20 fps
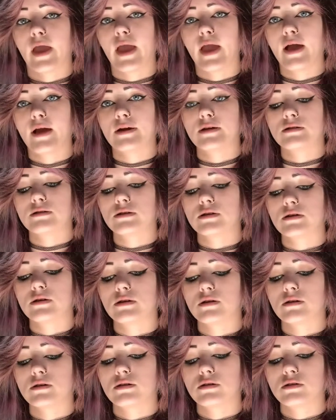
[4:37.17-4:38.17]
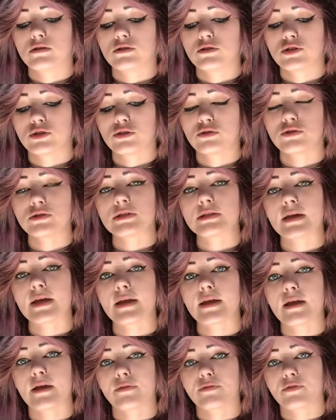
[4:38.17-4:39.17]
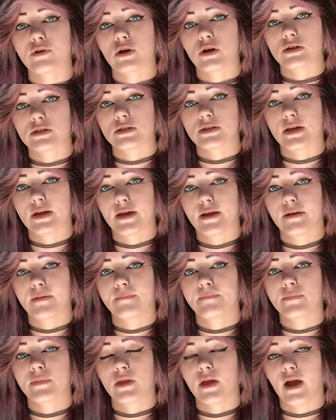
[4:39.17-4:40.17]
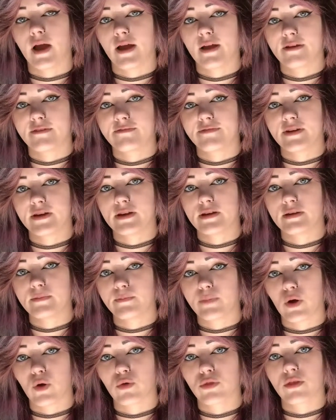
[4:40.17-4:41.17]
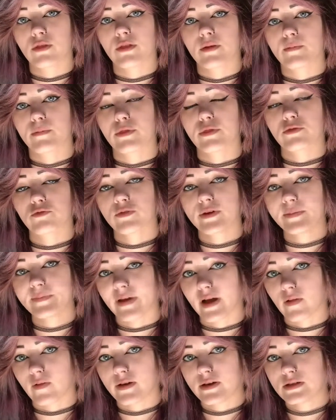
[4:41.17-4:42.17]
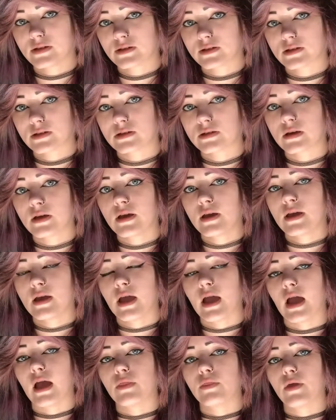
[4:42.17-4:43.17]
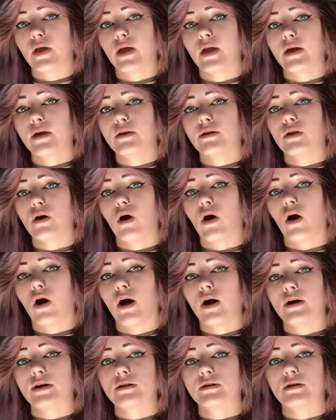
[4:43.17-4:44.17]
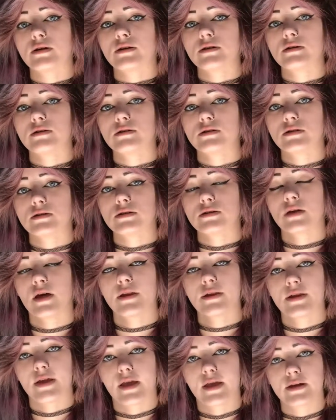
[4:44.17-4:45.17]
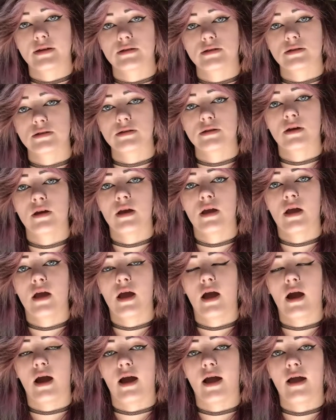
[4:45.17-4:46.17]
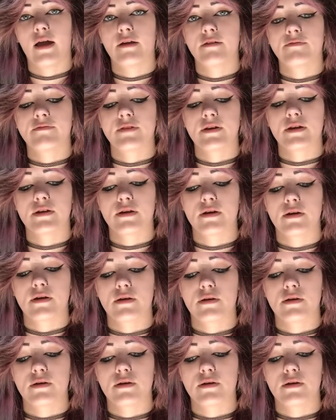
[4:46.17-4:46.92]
and Tuesday and Thursday, I feed both of them 3 pellets, and then on Sundays, I feed